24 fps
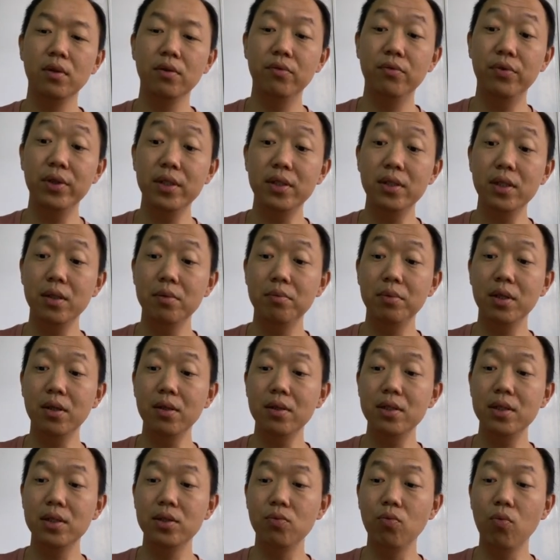Friction
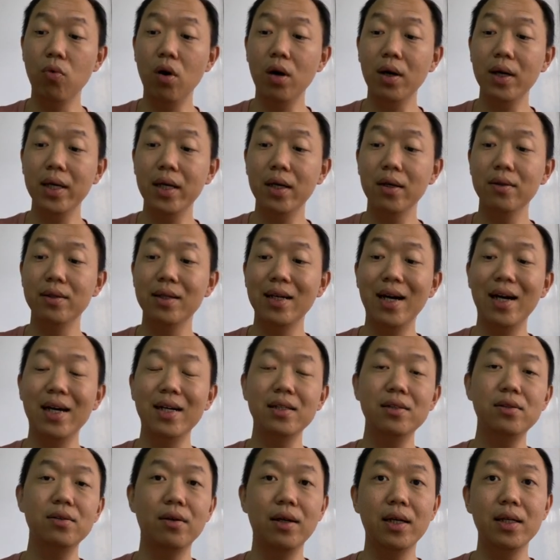because it's walking on
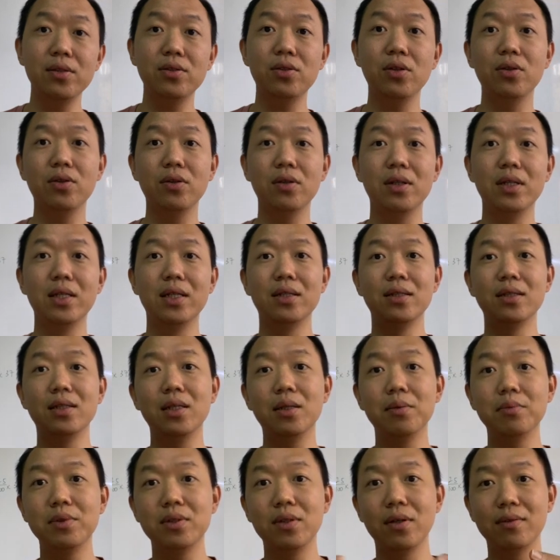ice, right? So in
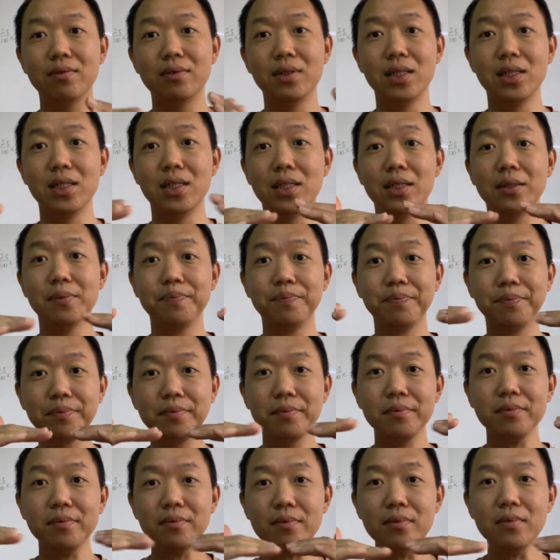terms of the
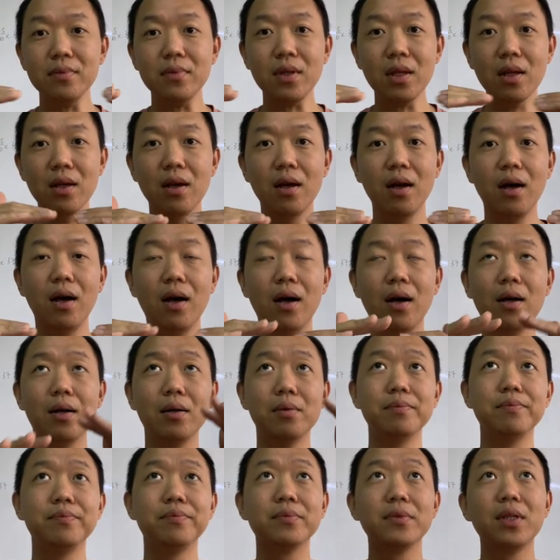
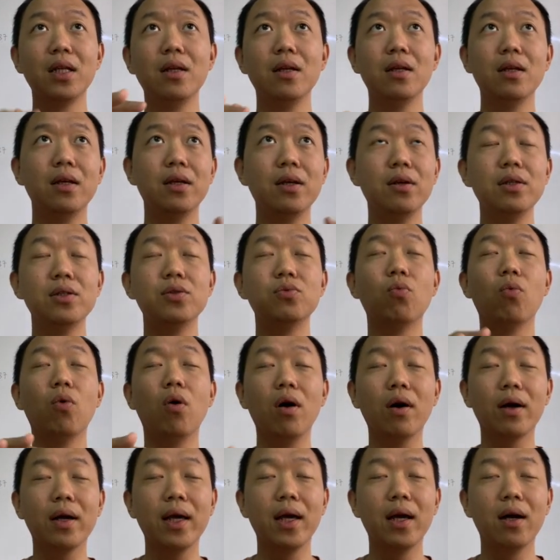um, you know, it's
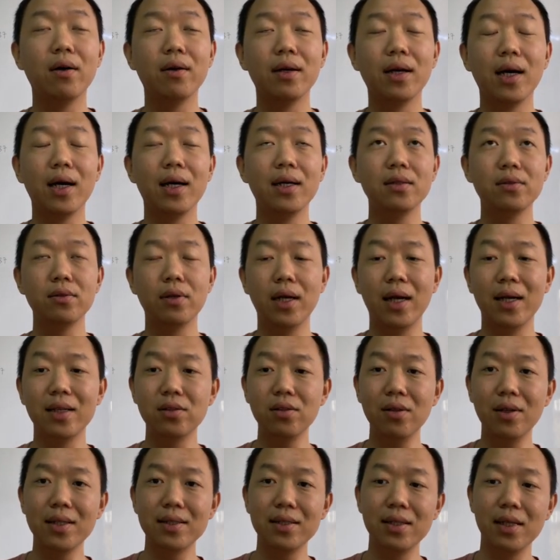walking on ice, right? As long as